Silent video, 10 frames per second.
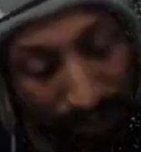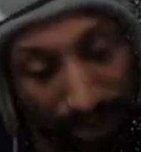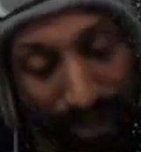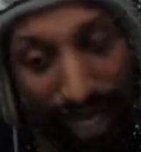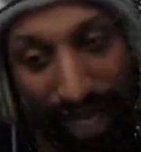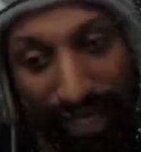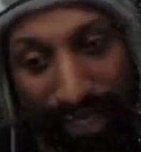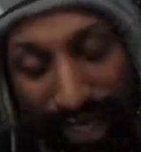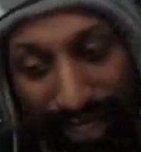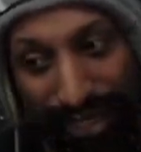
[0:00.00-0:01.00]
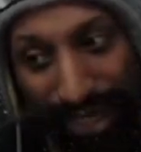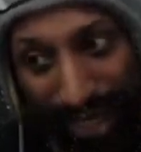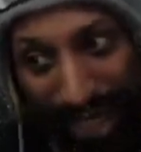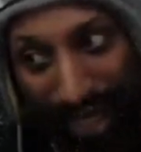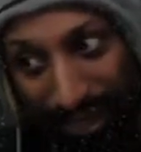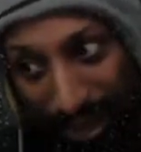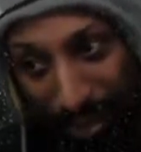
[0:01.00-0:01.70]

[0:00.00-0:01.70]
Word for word: say it, it's in the